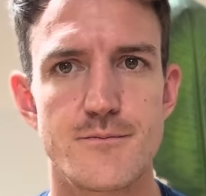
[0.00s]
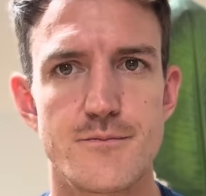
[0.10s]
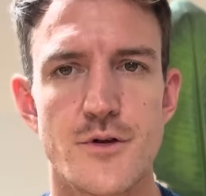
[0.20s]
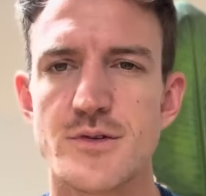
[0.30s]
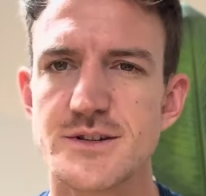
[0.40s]

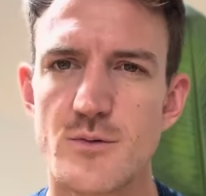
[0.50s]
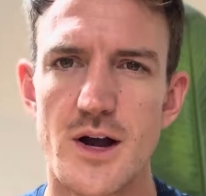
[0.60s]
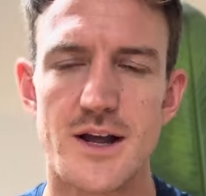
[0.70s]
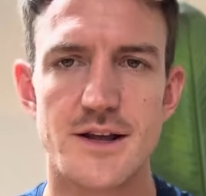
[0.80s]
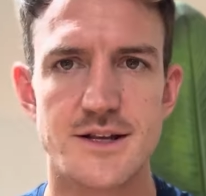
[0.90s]
the reason
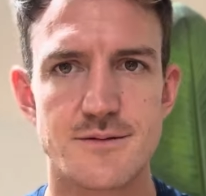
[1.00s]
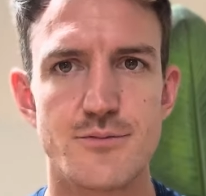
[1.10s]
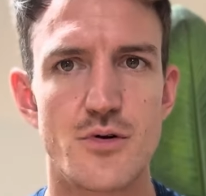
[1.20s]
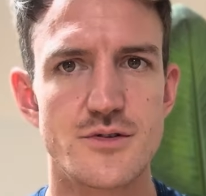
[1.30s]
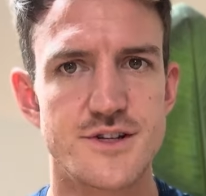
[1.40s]
why it's
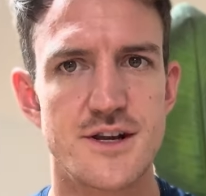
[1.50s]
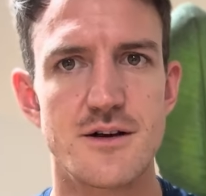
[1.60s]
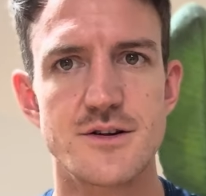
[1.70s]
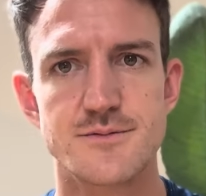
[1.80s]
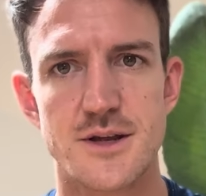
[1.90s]
important to
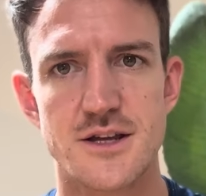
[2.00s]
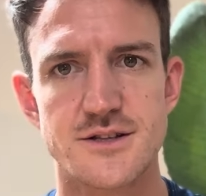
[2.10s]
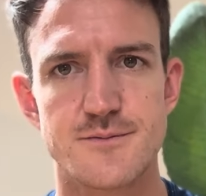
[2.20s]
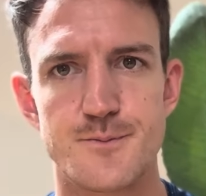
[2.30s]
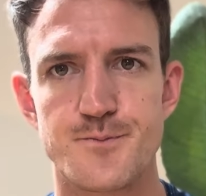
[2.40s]
know is because